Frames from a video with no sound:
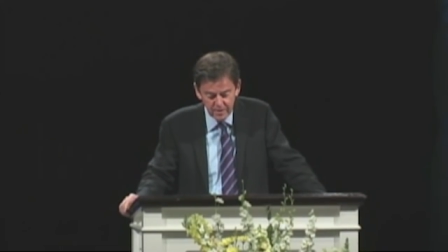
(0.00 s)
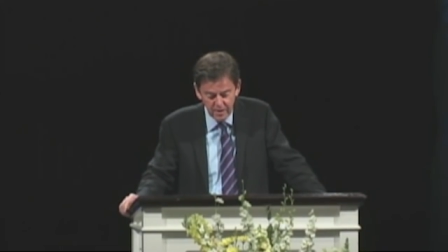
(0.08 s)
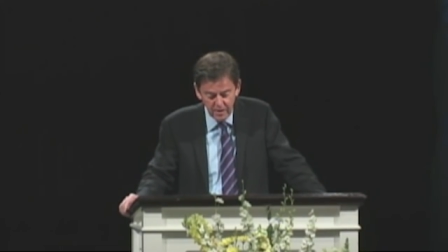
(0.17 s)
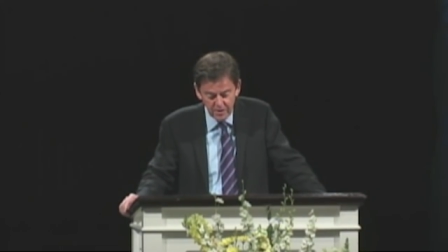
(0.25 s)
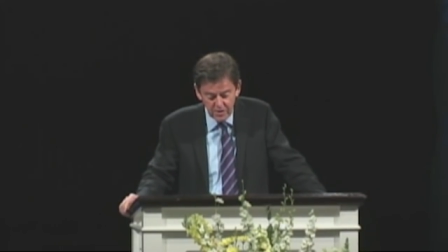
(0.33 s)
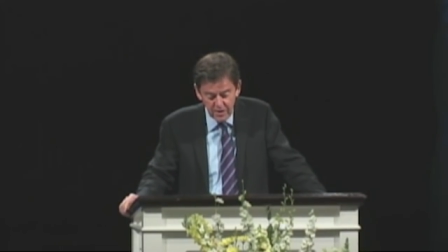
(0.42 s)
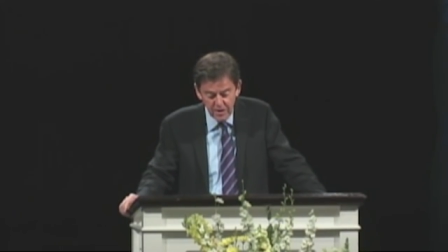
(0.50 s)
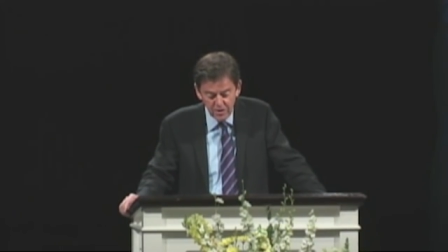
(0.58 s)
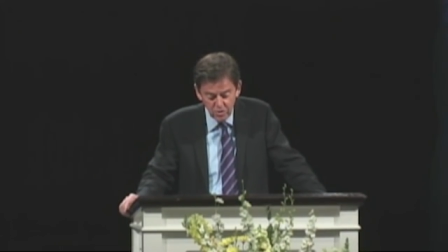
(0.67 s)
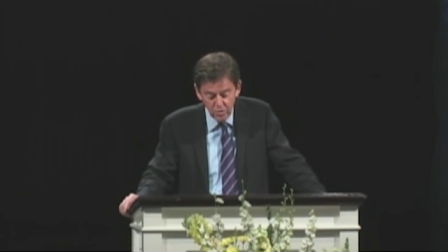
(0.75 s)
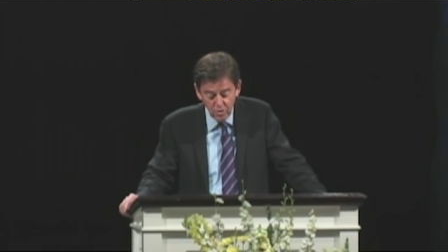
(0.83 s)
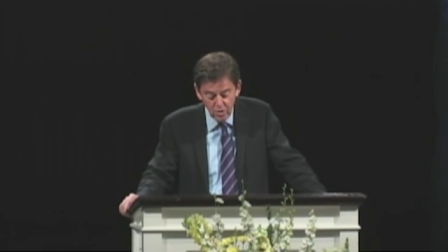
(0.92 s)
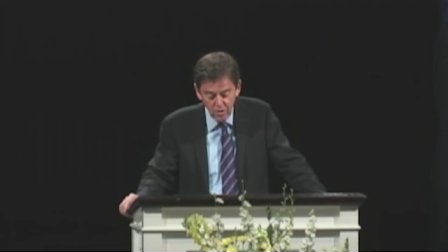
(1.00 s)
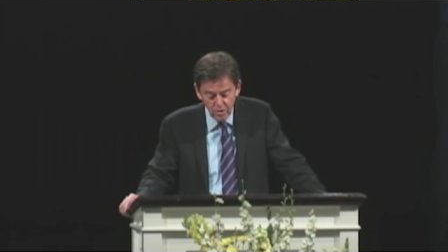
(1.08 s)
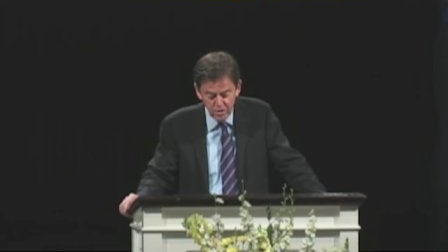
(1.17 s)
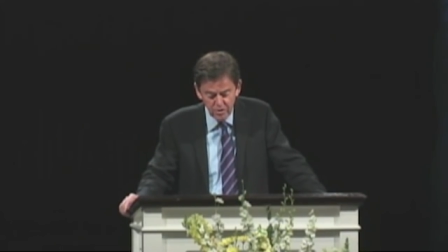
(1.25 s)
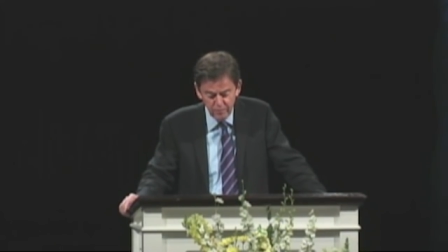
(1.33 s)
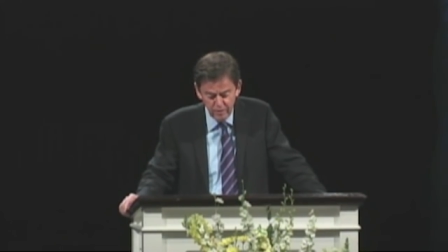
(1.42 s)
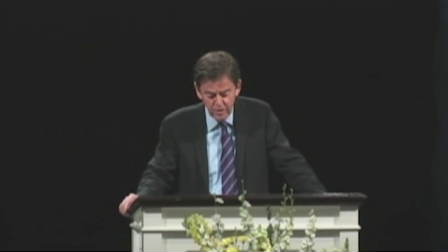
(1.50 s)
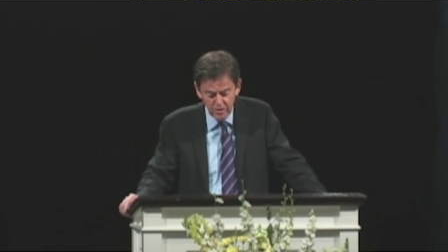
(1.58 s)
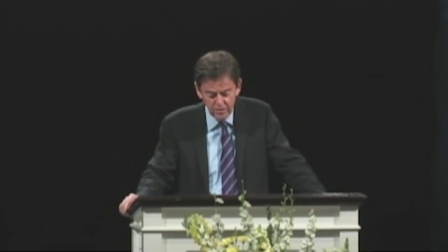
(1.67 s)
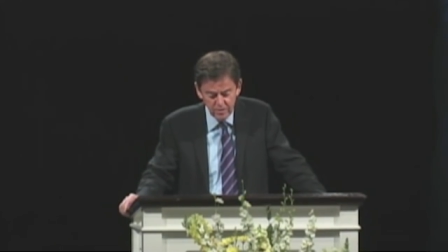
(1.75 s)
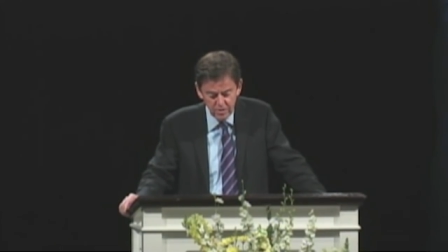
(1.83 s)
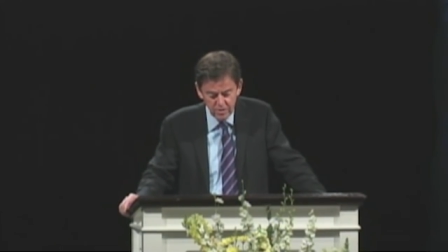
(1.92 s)
It is these who cause
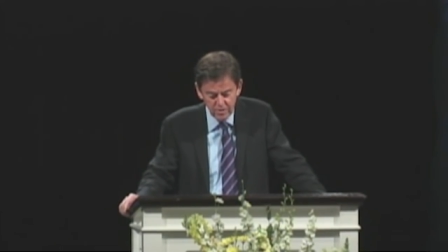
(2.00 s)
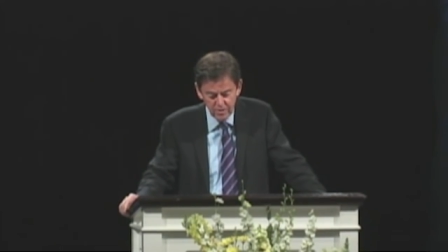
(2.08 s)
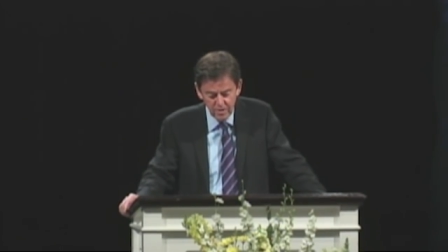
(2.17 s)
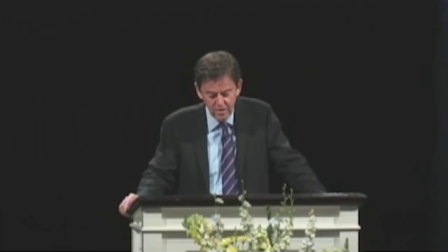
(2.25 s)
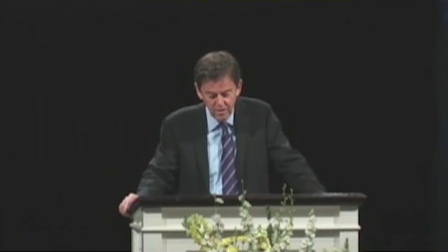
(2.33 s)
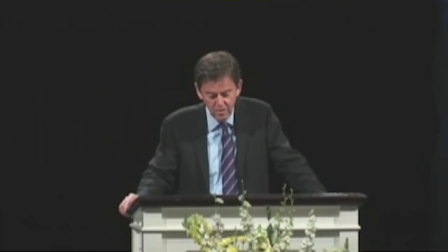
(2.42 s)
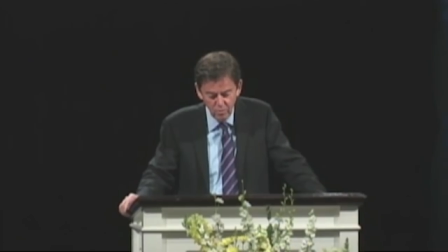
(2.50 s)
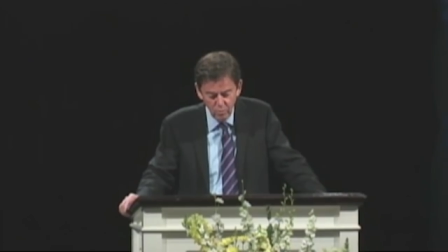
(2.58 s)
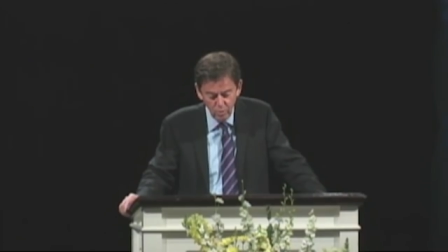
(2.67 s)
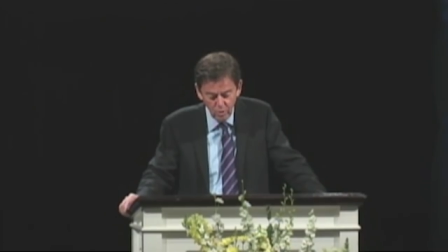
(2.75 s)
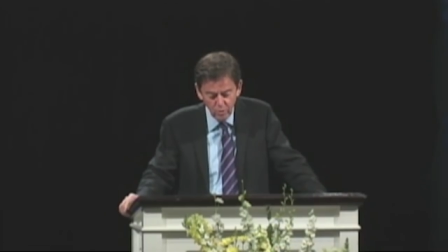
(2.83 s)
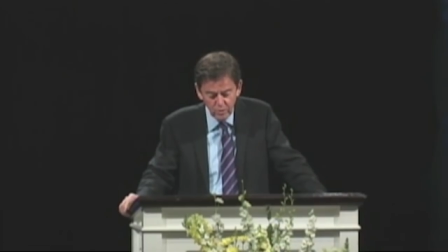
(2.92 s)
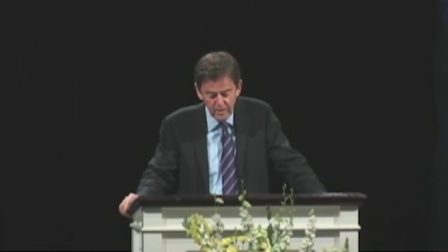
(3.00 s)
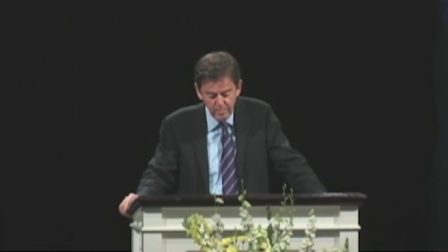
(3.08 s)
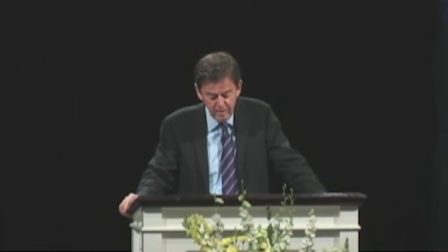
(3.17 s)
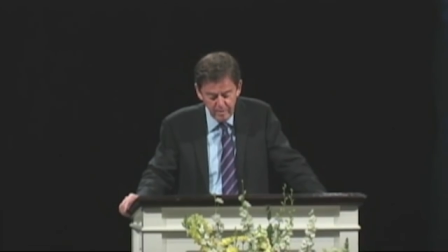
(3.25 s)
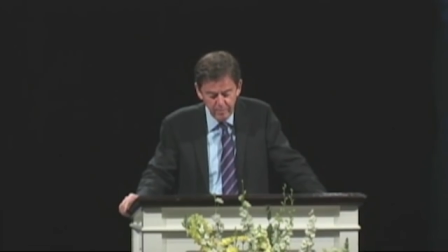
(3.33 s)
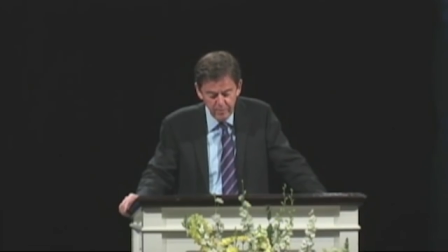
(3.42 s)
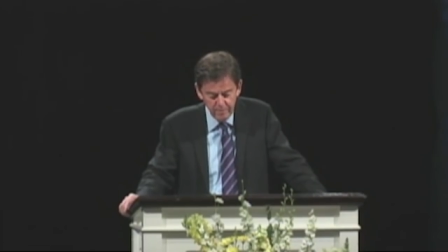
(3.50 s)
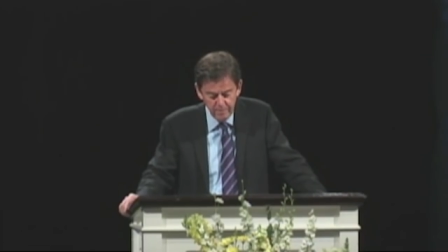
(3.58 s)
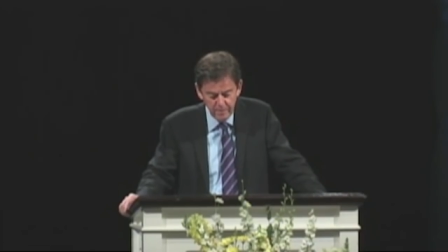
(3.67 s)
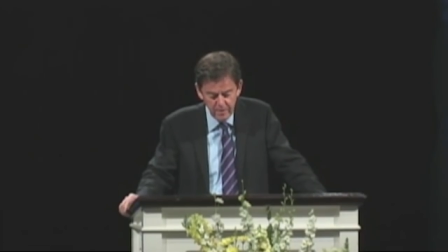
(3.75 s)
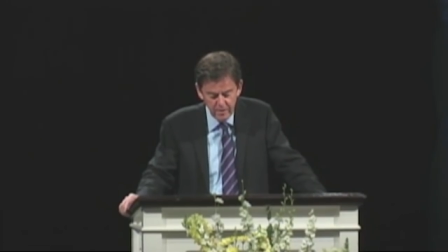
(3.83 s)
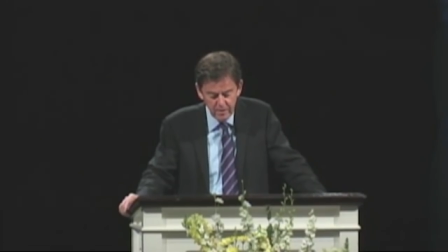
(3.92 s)
divisions, worldly people
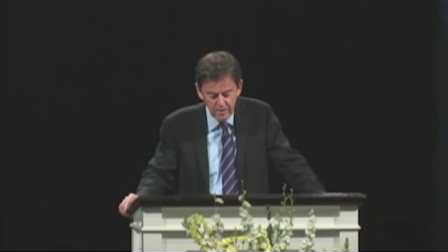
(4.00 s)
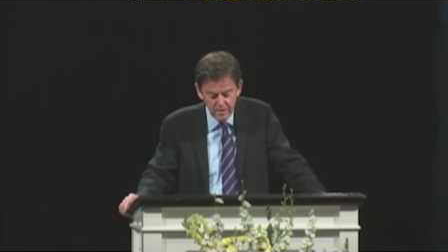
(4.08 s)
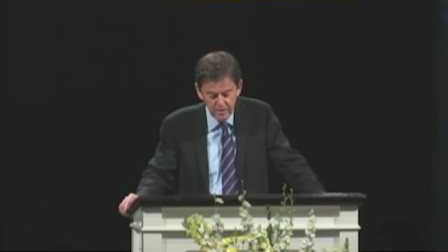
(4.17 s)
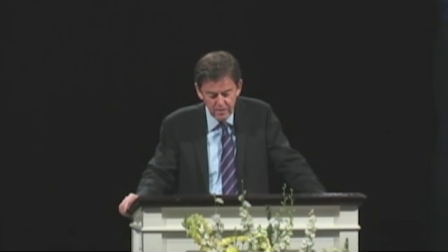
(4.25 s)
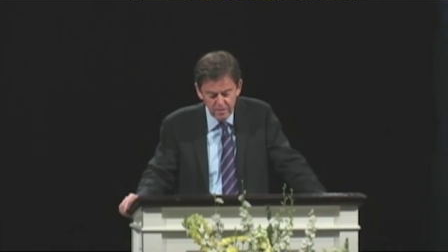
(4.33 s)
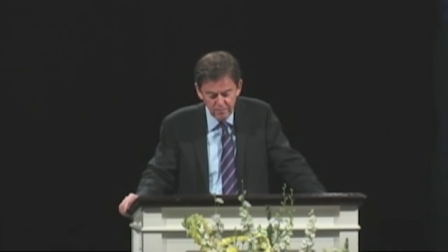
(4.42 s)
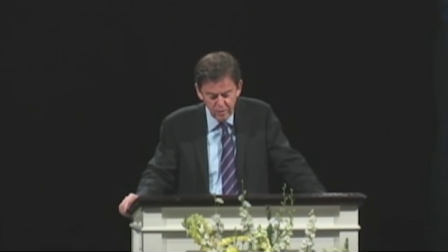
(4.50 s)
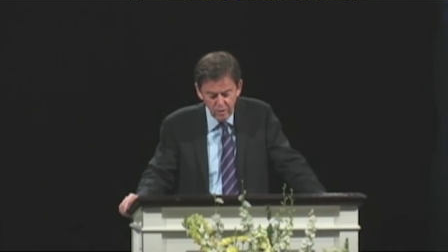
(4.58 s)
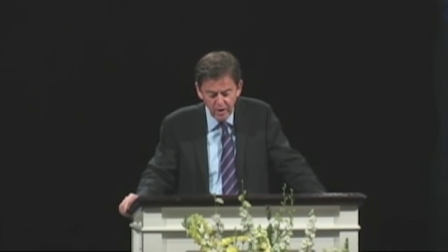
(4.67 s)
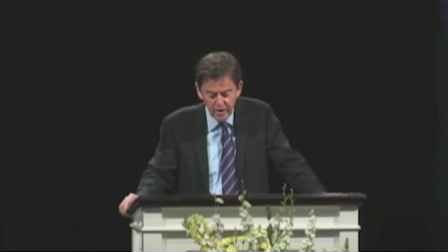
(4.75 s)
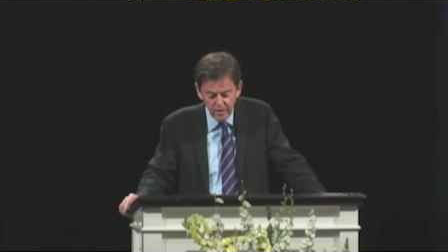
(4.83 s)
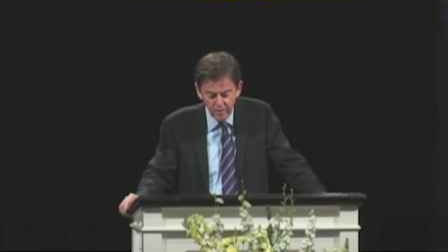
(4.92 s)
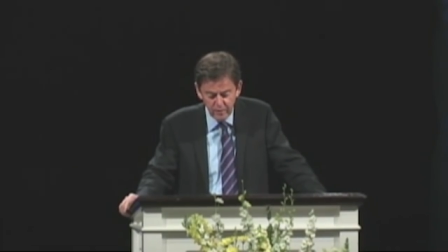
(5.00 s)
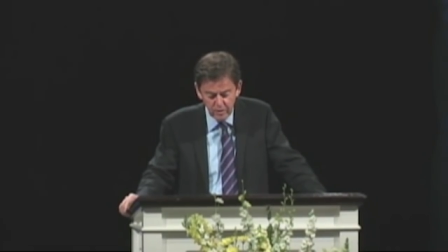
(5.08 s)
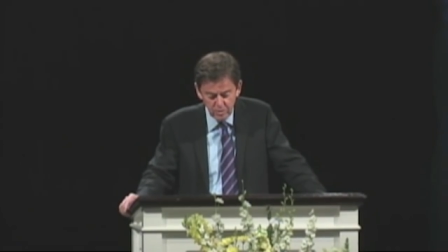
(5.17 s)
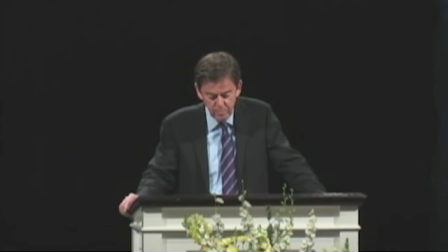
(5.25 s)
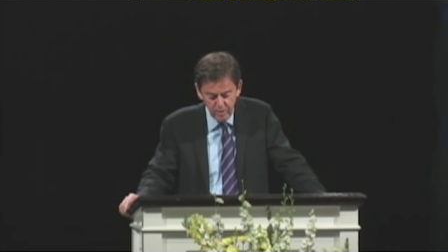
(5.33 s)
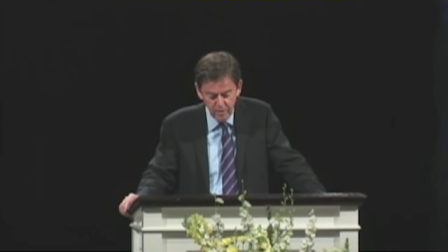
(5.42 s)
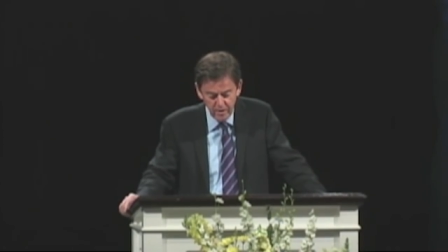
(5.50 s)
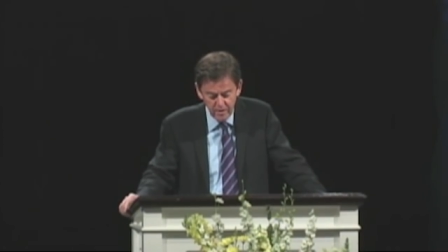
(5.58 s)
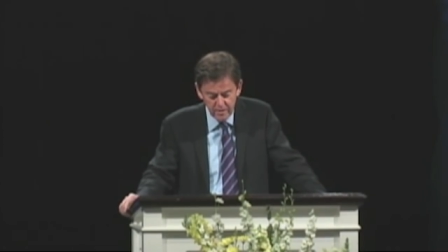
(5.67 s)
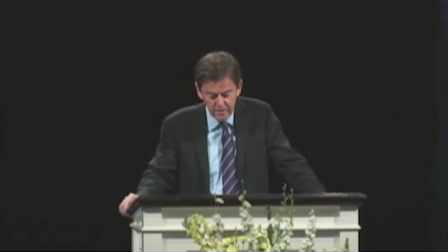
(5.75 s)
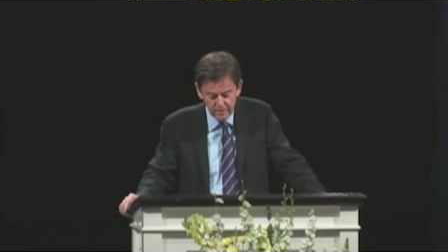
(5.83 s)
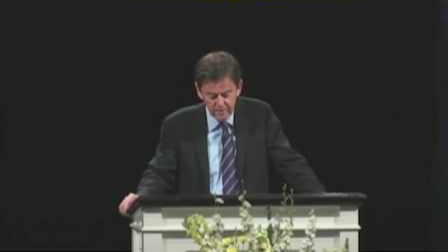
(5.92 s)
devoid of the
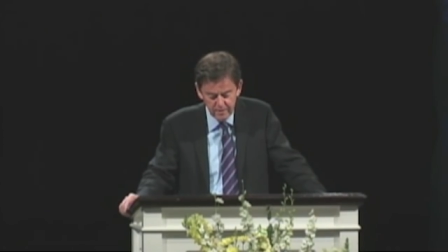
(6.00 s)
Spirit.